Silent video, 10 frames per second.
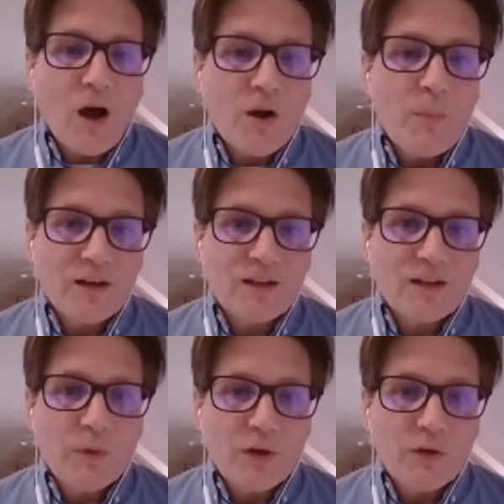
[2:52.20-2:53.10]
automatic
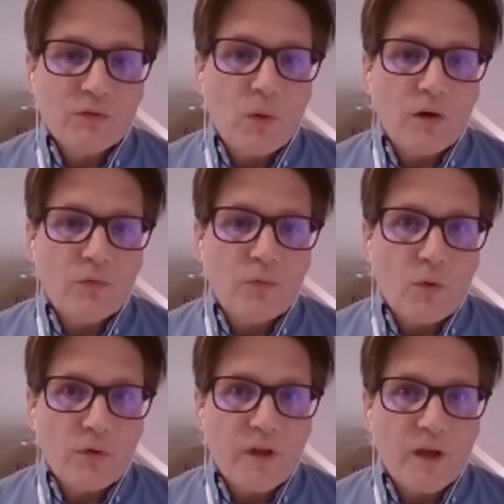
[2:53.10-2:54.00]
emails go out
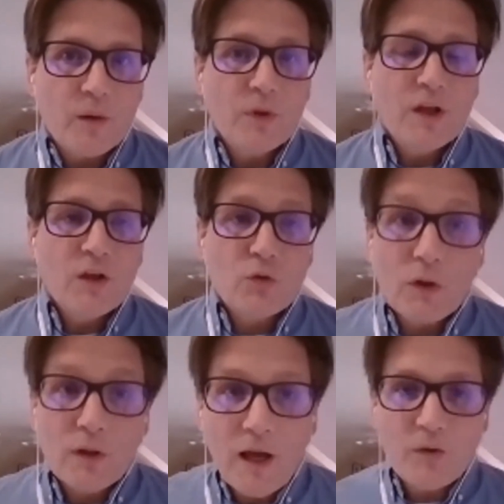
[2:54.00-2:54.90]
for them
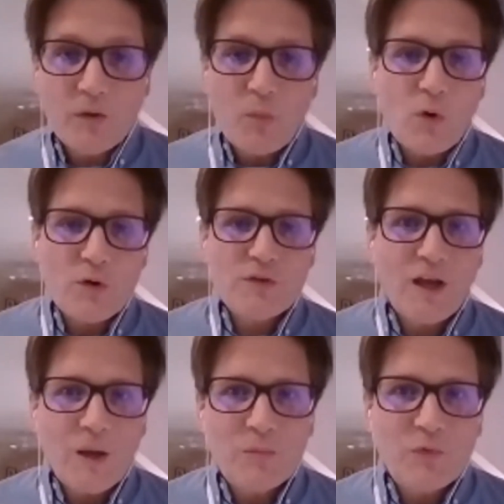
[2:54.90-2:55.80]
to allow them more
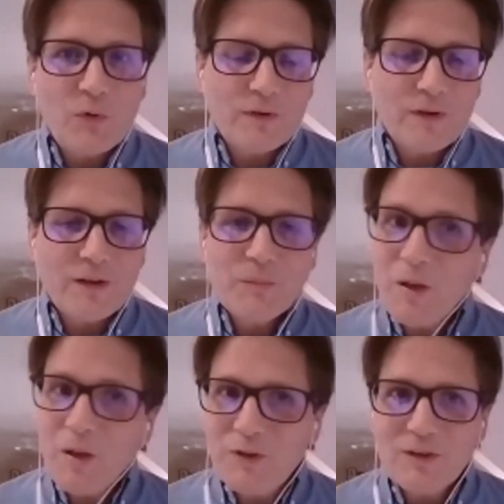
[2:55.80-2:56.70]
time for it,
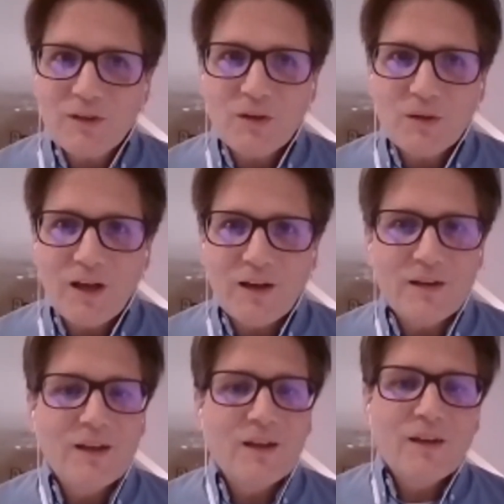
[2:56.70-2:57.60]
maybe a little